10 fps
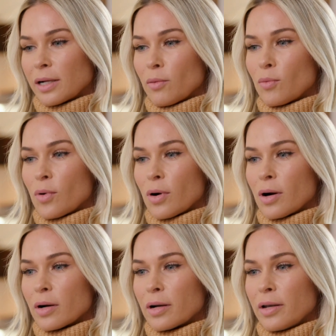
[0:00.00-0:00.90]
that I
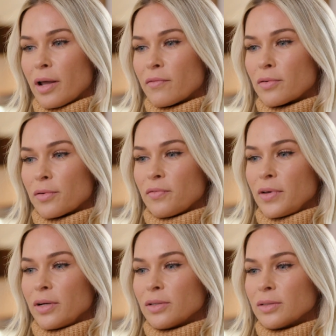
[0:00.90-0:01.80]
wore never
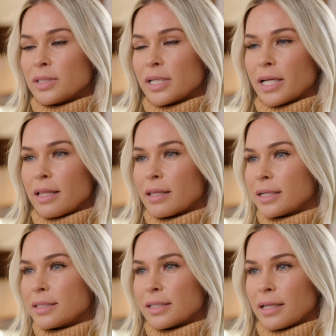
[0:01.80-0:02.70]
revealed
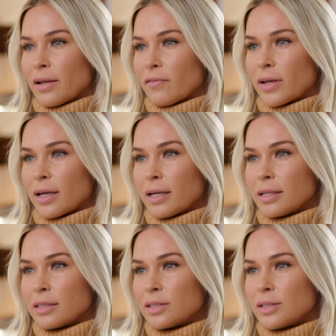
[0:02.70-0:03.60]
anything
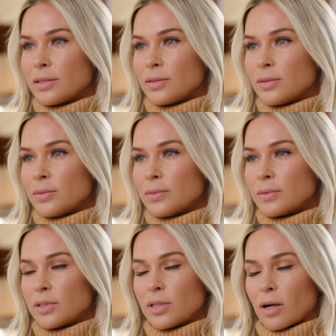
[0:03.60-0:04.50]
significant to
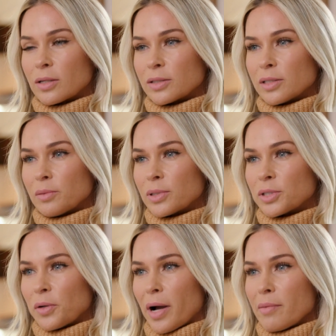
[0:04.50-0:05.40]
the doctors that
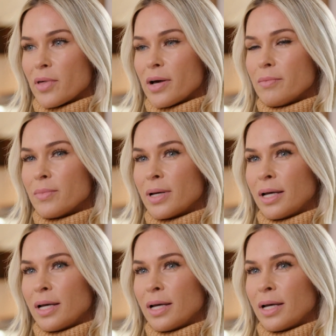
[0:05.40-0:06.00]
prescribed them.